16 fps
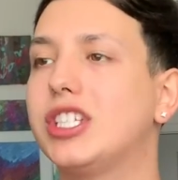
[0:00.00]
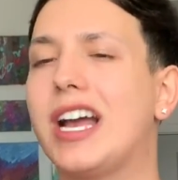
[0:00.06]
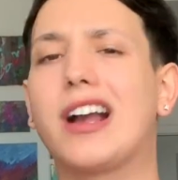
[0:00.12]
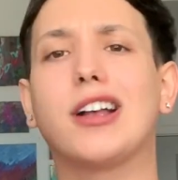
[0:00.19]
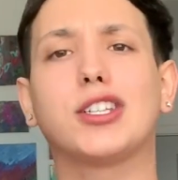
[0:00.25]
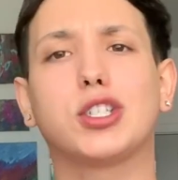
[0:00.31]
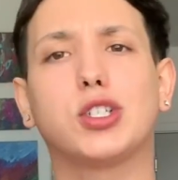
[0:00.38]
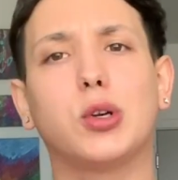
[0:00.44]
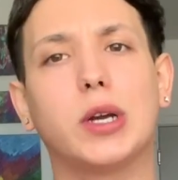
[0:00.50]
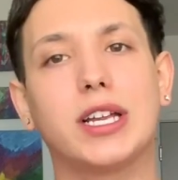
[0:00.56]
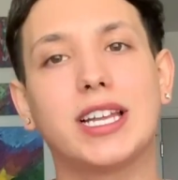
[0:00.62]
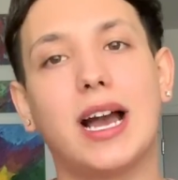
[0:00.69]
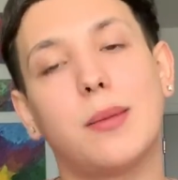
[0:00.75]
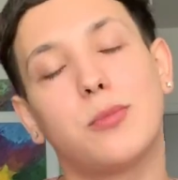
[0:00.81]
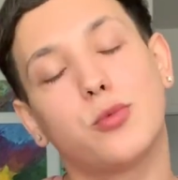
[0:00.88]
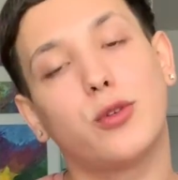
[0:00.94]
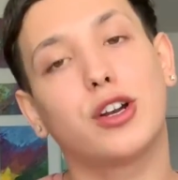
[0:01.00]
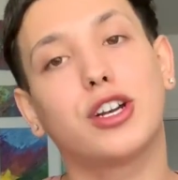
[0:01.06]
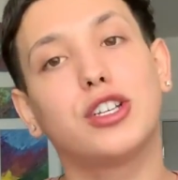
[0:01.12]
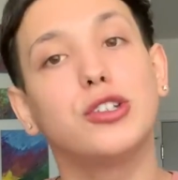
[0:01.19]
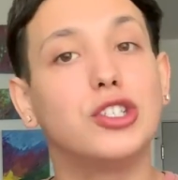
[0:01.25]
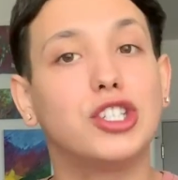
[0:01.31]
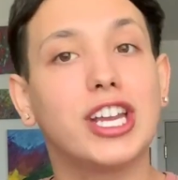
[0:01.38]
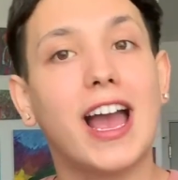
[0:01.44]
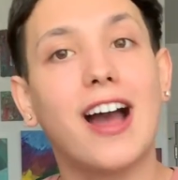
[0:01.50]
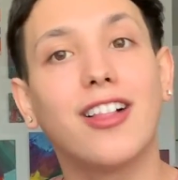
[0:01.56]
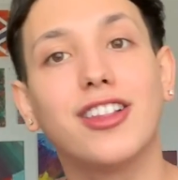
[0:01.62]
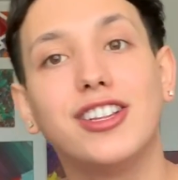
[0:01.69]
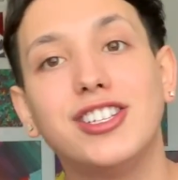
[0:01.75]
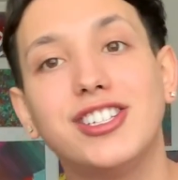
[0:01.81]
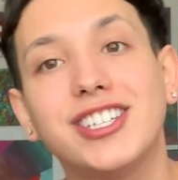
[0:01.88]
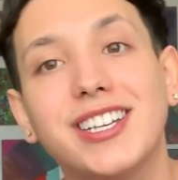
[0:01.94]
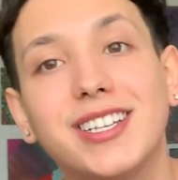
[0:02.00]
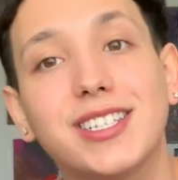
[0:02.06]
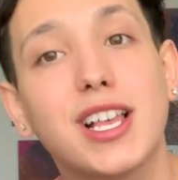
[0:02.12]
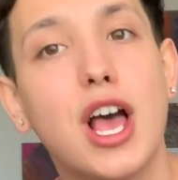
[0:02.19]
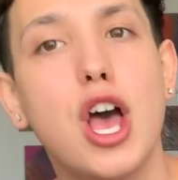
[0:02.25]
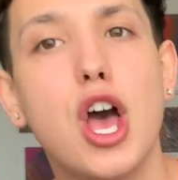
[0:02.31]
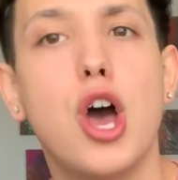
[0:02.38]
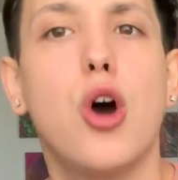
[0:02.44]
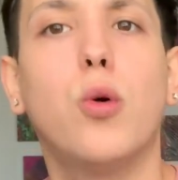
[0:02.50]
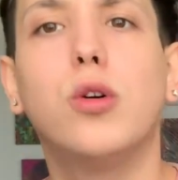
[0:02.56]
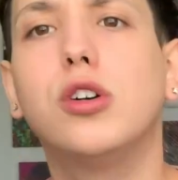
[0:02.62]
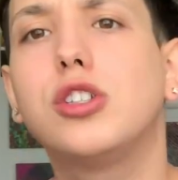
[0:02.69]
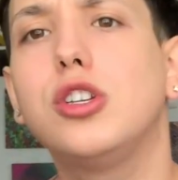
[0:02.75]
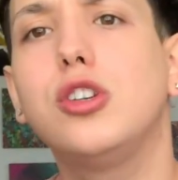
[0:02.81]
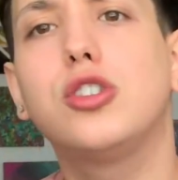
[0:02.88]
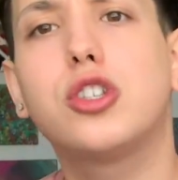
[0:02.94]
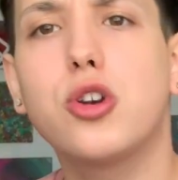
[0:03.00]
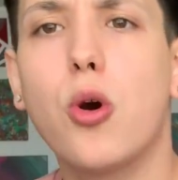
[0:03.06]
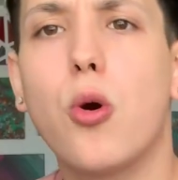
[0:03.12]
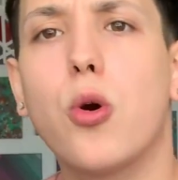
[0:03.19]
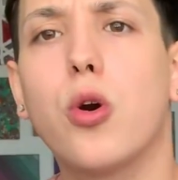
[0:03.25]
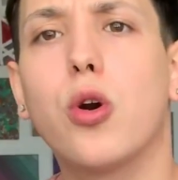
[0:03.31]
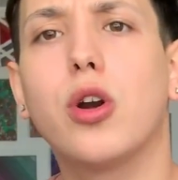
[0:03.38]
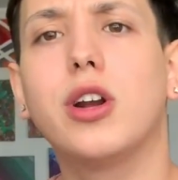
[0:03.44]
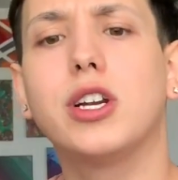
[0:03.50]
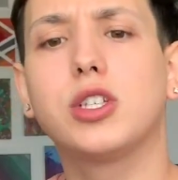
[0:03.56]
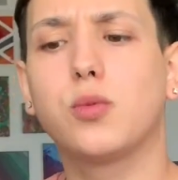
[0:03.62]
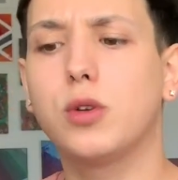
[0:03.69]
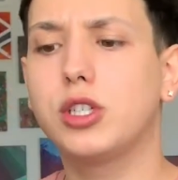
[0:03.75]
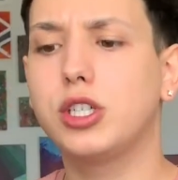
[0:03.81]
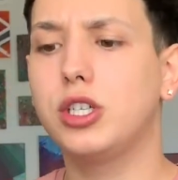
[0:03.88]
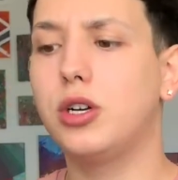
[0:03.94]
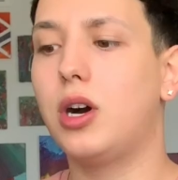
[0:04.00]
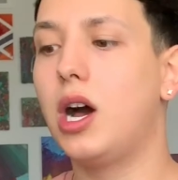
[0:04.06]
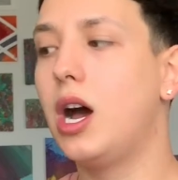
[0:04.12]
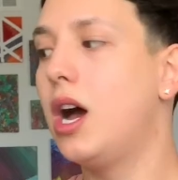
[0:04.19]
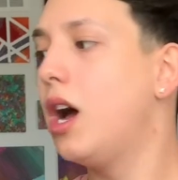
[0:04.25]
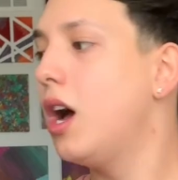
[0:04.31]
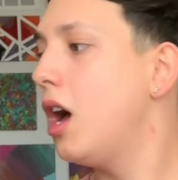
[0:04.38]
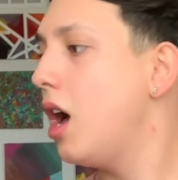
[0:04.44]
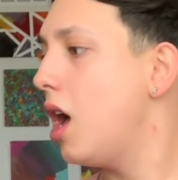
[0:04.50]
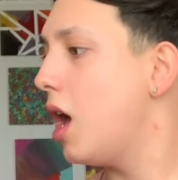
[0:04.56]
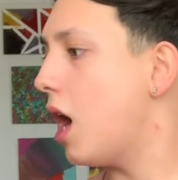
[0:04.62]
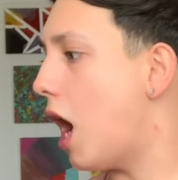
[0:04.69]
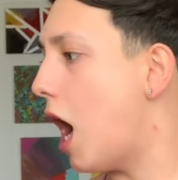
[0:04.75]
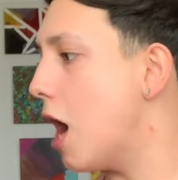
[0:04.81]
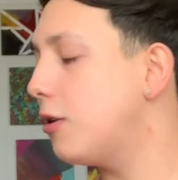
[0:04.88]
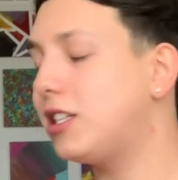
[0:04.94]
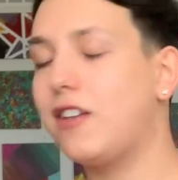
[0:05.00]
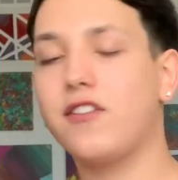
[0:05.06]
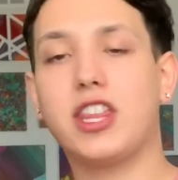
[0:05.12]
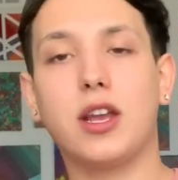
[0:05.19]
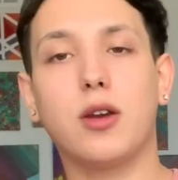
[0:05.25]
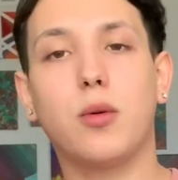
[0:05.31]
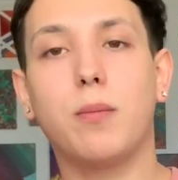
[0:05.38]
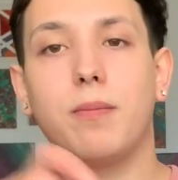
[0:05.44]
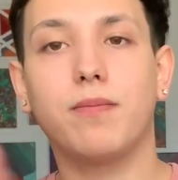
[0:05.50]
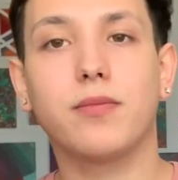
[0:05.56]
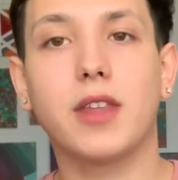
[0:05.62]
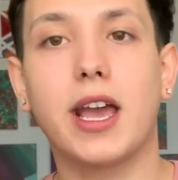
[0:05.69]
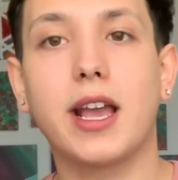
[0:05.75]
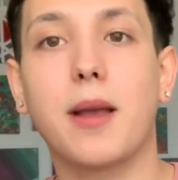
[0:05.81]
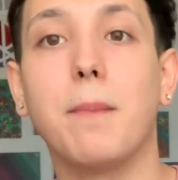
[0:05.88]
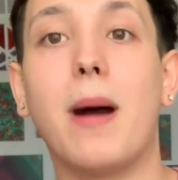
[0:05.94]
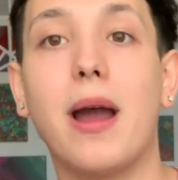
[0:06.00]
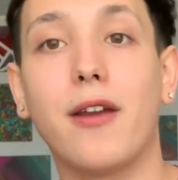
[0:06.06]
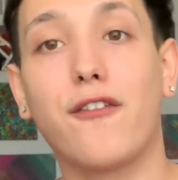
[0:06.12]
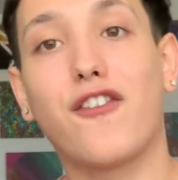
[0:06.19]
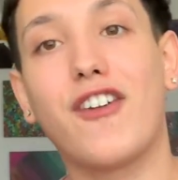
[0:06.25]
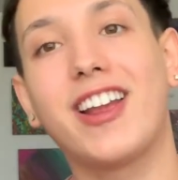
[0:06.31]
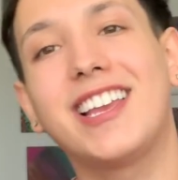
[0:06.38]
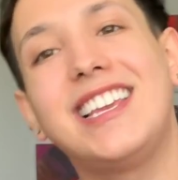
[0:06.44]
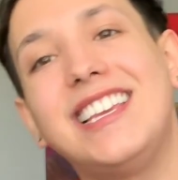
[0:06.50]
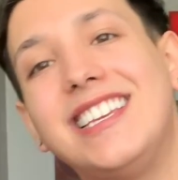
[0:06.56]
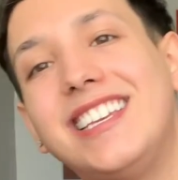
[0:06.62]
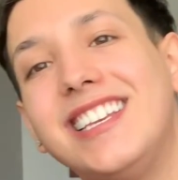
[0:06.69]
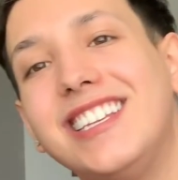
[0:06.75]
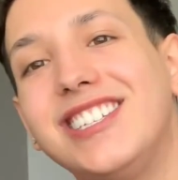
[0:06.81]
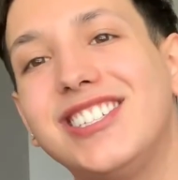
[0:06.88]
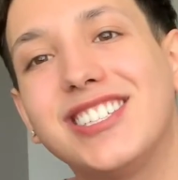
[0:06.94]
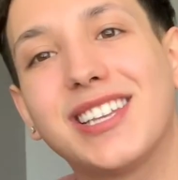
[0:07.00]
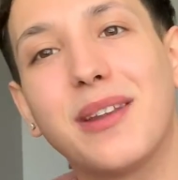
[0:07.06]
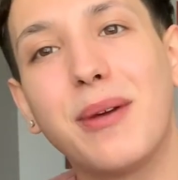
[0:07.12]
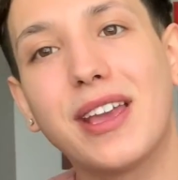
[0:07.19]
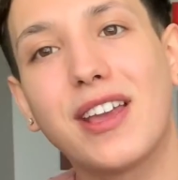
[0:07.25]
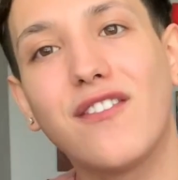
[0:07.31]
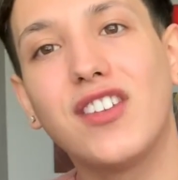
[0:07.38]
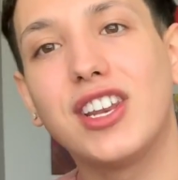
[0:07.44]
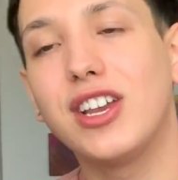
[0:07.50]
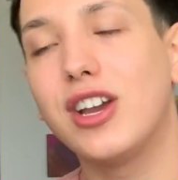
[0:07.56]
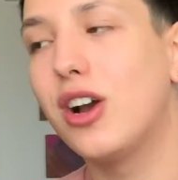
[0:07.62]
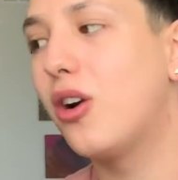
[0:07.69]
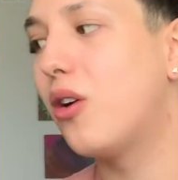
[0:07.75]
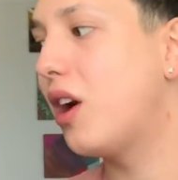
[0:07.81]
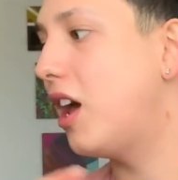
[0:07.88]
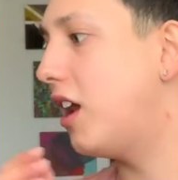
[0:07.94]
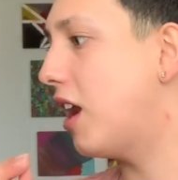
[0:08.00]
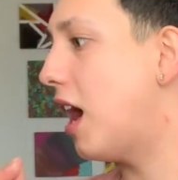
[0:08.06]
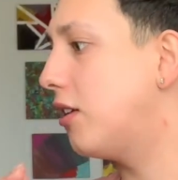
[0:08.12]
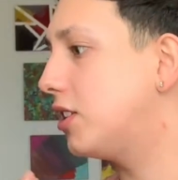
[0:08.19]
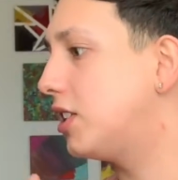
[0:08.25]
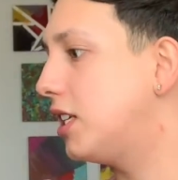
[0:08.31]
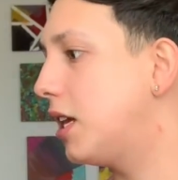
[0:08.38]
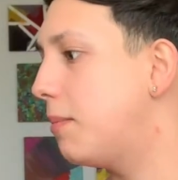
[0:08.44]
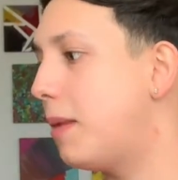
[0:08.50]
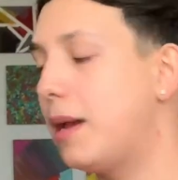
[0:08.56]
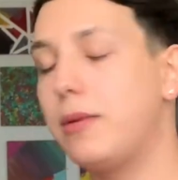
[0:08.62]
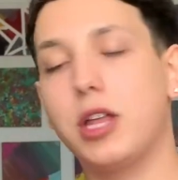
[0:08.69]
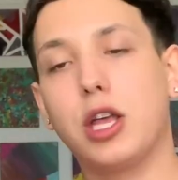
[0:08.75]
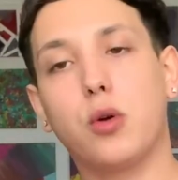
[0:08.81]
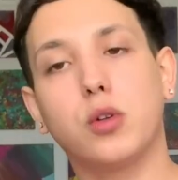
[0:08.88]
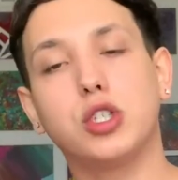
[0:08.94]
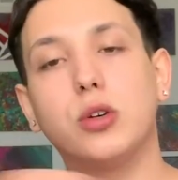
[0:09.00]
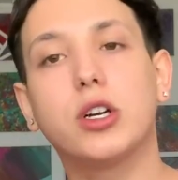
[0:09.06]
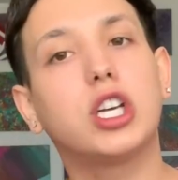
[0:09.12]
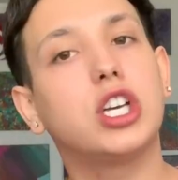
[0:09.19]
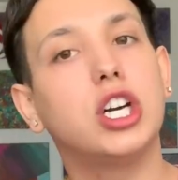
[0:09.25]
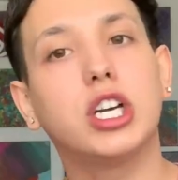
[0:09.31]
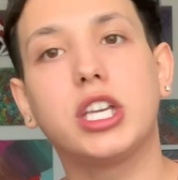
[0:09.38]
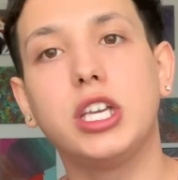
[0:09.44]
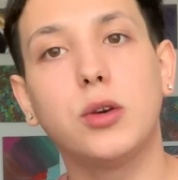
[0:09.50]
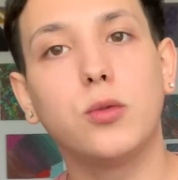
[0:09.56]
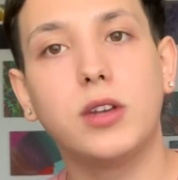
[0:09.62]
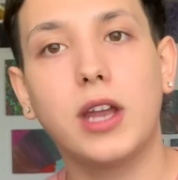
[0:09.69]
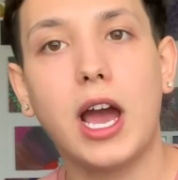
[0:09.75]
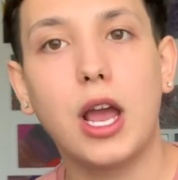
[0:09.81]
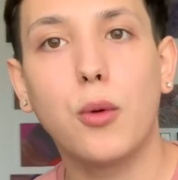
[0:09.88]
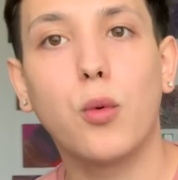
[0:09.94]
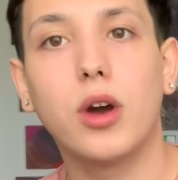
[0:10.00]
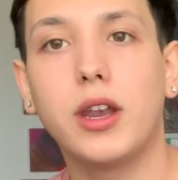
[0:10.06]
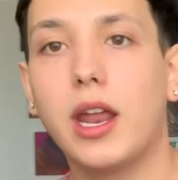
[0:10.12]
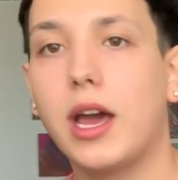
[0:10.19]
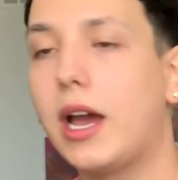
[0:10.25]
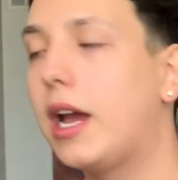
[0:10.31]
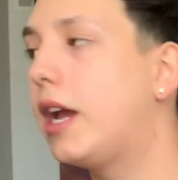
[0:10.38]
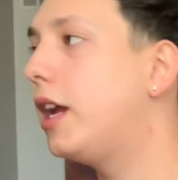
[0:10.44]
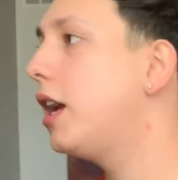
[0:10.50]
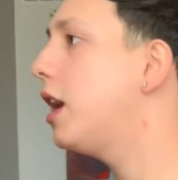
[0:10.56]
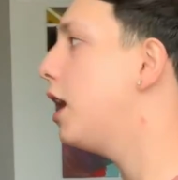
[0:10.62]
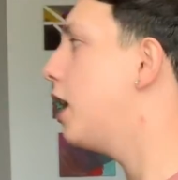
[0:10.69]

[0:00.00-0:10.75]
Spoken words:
I got story times. We're going to do challenges. We'll do tours. I was even thinking, like, my friend Kiki, she's gonna make a video, and I was thinking maybe, like, we'll do a cooking night one night.